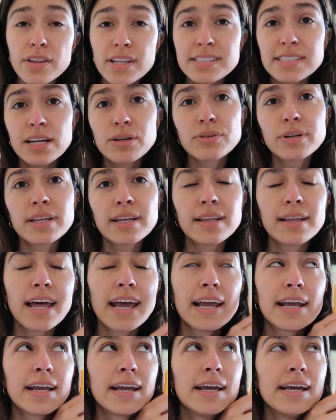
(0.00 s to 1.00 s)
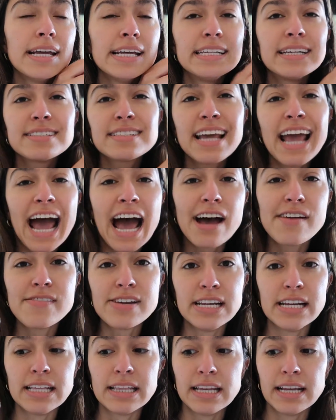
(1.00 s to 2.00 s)
So this I really like. It doesn't have
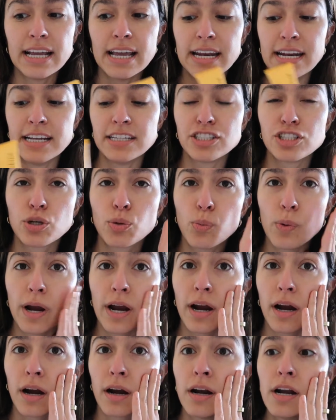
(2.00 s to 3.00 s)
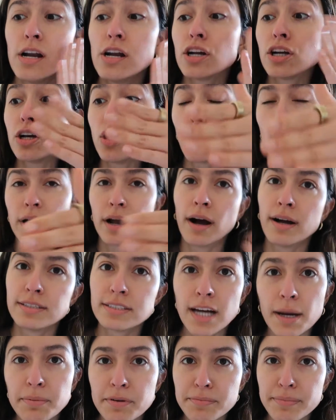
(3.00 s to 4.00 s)
anything in it to wear going on
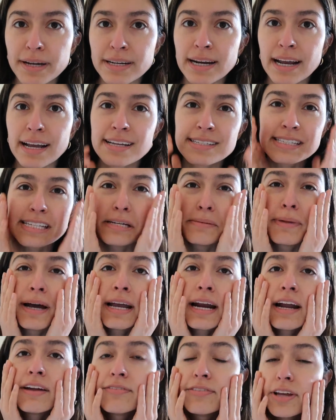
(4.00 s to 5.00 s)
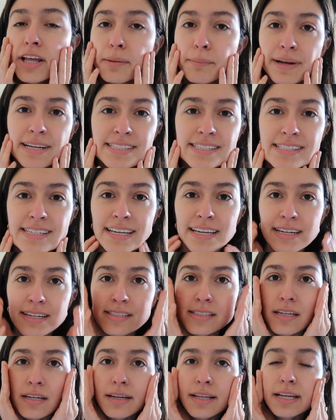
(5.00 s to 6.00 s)
top of my niacinamide. I feel like my skin
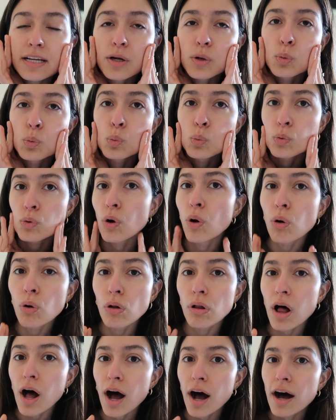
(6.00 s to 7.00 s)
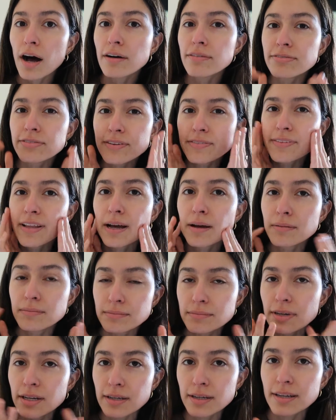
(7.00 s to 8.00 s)
is gonna like roll off if that
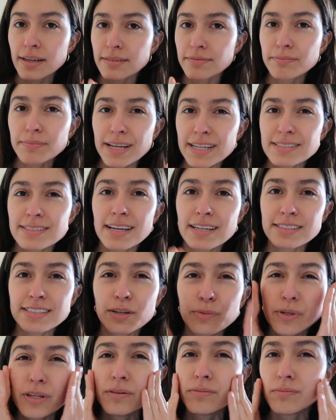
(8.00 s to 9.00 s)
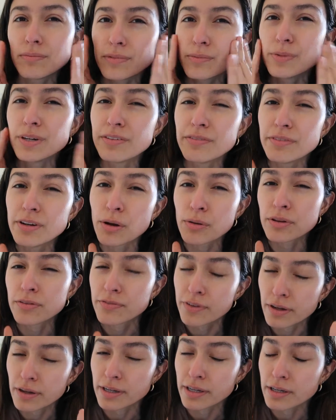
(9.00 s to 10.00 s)
it makes sense. Like when you know the
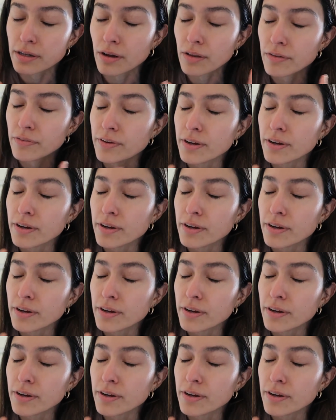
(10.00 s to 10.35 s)
feeling, you know the